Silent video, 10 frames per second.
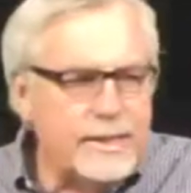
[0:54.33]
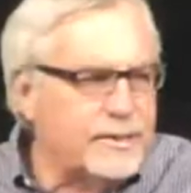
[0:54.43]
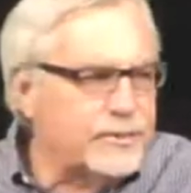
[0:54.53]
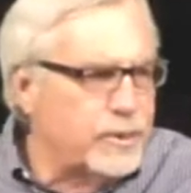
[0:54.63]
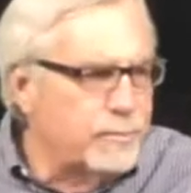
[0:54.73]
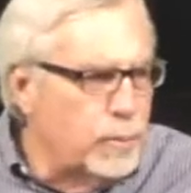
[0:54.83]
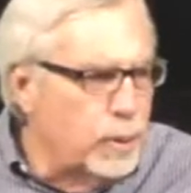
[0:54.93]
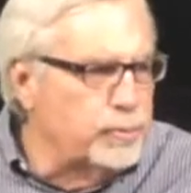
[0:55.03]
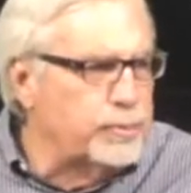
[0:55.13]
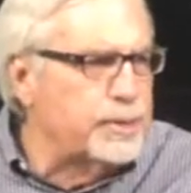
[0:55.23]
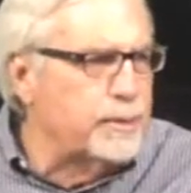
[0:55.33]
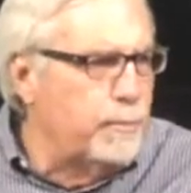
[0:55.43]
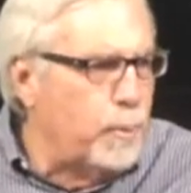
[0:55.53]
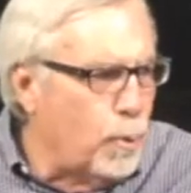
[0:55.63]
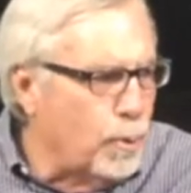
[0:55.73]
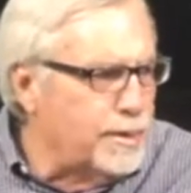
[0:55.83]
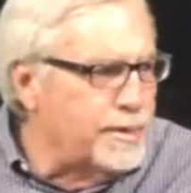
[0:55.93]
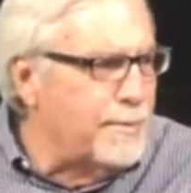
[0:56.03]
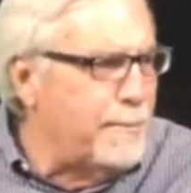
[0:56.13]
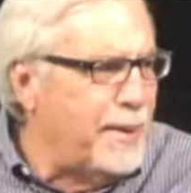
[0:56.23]
is the most
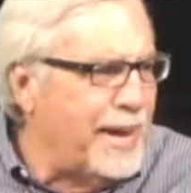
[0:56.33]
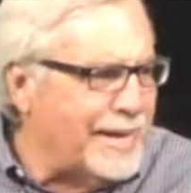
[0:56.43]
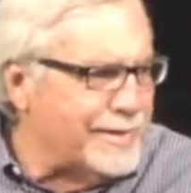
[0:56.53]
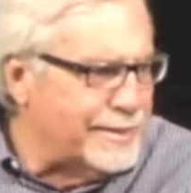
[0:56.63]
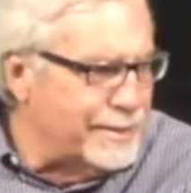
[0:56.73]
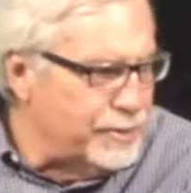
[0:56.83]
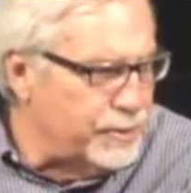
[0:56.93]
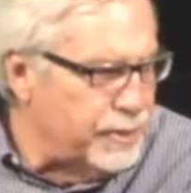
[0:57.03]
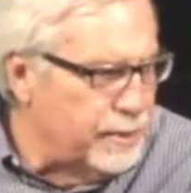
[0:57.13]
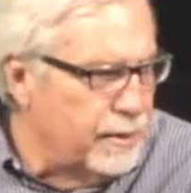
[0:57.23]
important passage